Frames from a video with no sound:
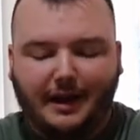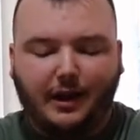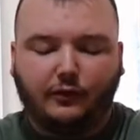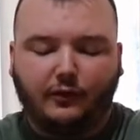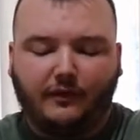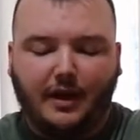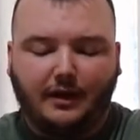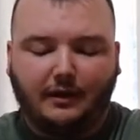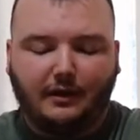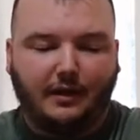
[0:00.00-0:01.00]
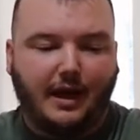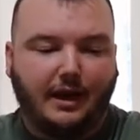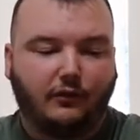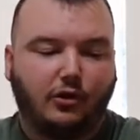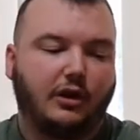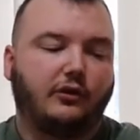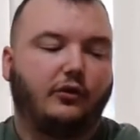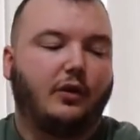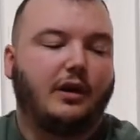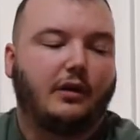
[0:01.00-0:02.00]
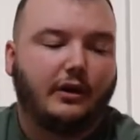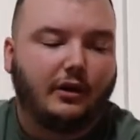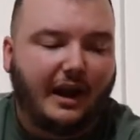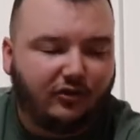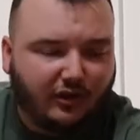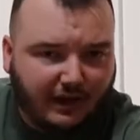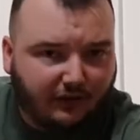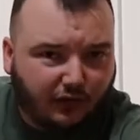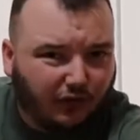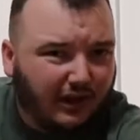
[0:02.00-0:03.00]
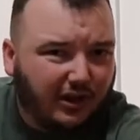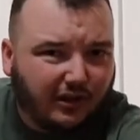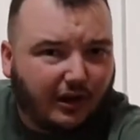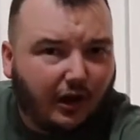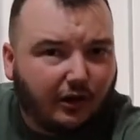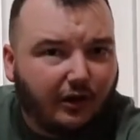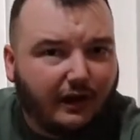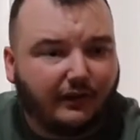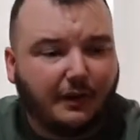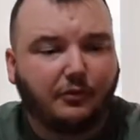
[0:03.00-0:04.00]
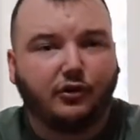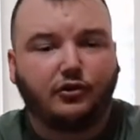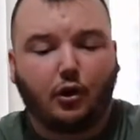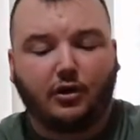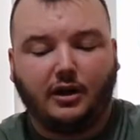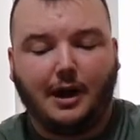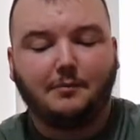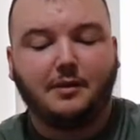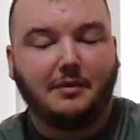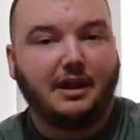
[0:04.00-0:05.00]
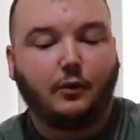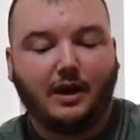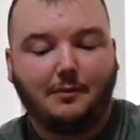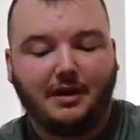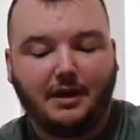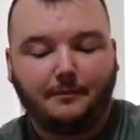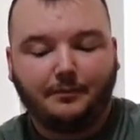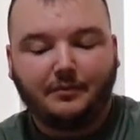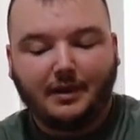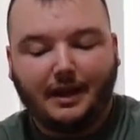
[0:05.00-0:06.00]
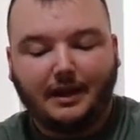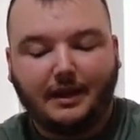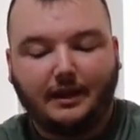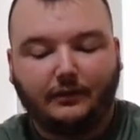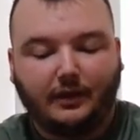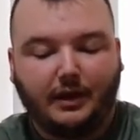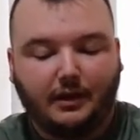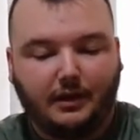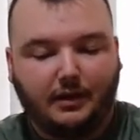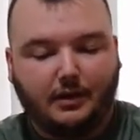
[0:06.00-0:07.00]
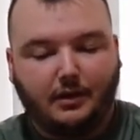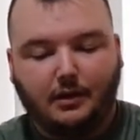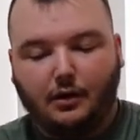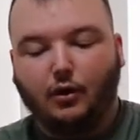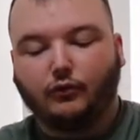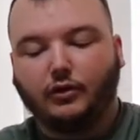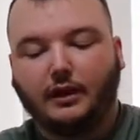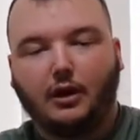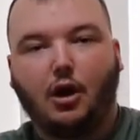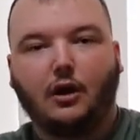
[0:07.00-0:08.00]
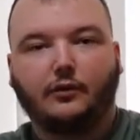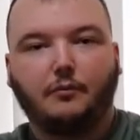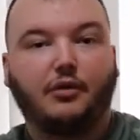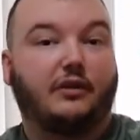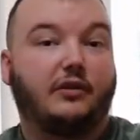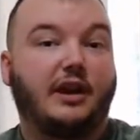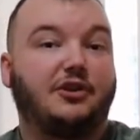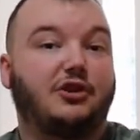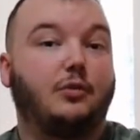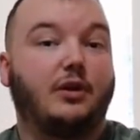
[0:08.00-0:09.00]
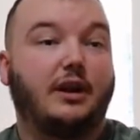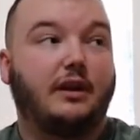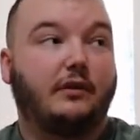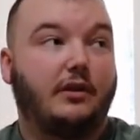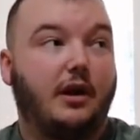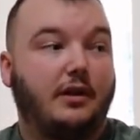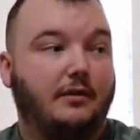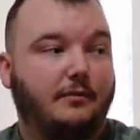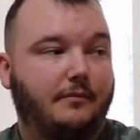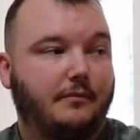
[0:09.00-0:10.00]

And I also find that running soy on there actually gives it really good color. It seems to darken up the meat quite a bit and gives it a really awesome presentation when it is done.